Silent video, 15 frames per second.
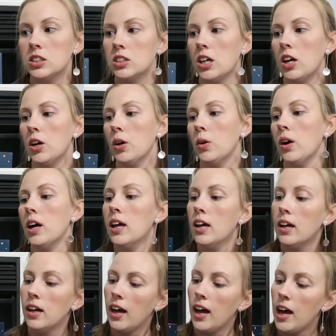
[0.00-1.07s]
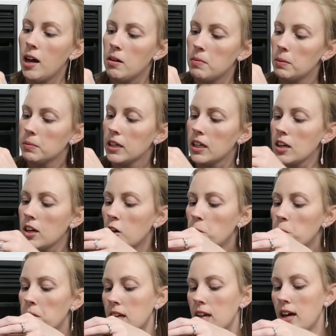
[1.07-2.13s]
So I'm gonna
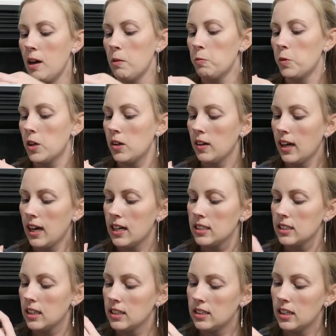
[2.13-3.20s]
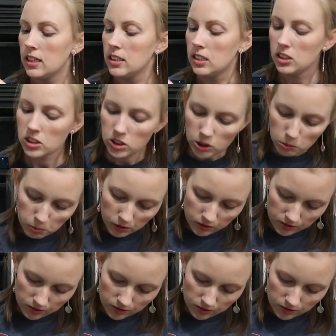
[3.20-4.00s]
open it up for you guys because it is super